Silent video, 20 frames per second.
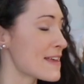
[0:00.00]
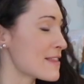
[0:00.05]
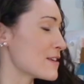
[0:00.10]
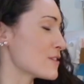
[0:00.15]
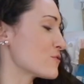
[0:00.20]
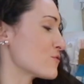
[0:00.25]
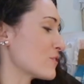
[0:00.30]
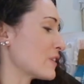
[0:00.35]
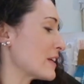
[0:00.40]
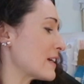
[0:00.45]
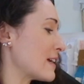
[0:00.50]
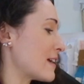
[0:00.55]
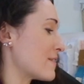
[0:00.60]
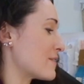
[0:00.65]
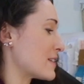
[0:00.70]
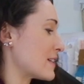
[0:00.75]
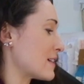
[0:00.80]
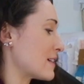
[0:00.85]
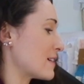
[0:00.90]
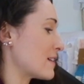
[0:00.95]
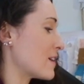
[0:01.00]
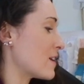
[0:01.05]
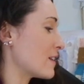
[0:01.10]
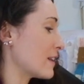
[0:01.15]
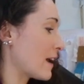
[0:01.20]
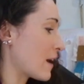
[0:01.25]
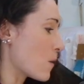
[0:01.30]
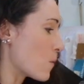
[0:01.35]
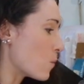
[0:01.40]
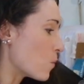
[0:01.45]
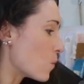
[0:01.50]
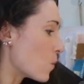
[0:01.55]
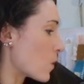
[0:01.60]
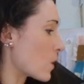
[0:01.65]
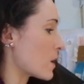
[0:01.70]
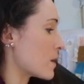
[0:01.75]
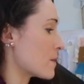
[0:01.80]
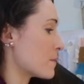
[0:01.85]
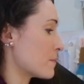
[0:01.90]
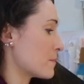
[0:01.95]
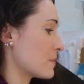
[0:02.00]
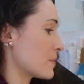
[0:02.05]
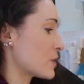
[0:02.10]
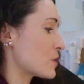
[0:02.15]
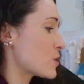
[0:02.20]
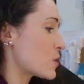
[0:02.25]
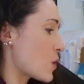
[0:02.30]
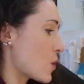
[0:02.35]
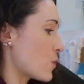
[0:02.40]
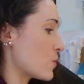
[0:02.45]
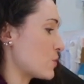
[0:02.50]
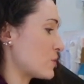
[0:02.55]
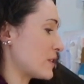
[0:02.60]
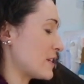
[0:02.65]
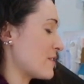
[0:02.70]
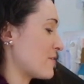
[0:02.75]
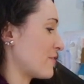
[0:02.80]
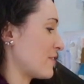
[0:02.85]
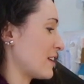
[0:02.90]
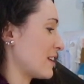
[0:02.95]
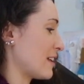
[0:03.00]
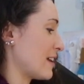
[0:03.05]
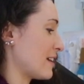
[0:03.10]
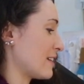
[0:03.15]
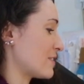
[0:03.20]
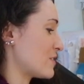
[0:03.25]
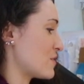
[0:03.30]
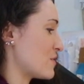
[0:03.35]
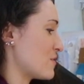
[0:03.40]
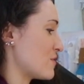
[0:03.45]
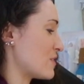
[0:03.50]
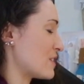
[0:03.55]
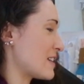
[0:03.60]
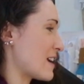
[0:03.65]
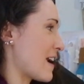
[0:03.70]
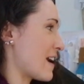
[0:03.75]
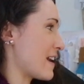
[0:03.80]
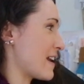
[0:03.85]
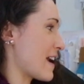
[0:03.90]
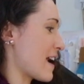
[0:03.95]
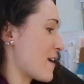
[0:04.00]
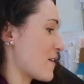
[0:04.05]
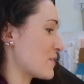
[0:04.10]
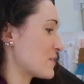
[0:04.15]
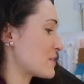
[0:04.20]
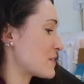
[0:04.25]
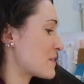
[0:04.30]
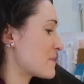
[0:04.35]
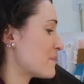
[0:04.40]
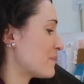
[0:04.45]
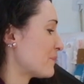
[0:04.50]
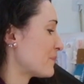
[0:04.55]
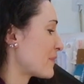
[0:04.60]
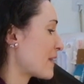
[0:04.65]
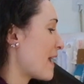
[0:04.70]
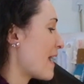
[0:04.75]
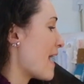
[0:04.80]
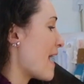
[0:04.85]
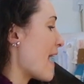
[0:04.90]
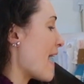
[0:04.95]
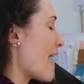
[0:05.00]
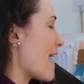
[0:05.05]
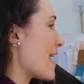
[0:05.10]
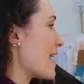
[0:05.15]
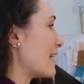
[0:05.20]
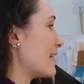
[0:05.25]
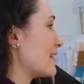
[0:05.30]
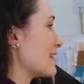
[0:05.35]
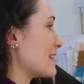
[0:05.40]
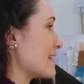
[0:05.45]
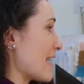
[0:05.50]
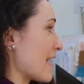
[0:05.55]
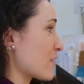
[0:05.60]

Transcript: This really gives a warm, cozy feeling to the tiny house. And the